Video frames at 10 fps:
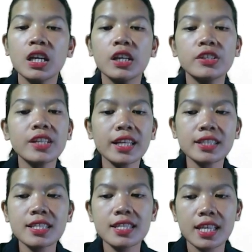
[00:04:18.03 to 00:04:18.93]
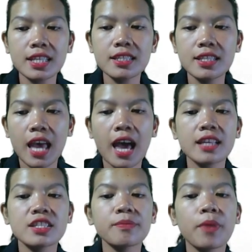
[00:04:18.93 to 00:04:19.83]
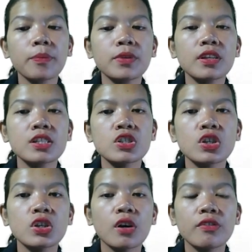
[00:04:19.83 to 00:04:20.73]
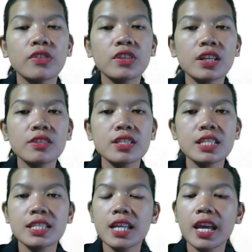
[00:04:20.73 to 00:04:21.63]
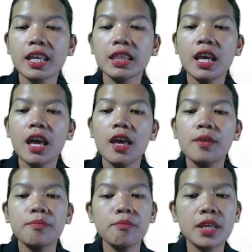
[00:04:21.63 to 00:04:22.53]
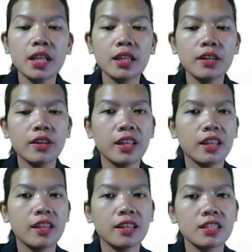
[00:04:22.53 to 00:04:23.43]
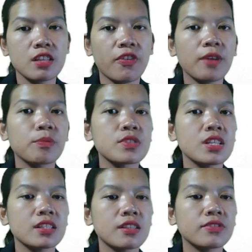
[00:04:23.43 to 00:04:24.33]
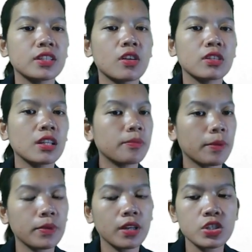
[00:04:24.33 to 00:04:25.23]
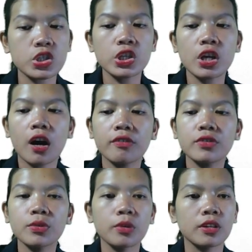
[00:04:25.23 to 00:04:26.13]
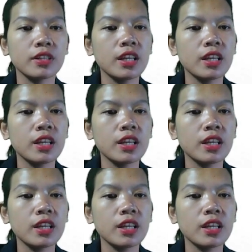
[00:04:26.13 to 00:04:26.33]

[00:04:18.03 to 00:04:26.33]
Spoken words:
United States, has a population of 368 million, and that is 5% of the total population of the world.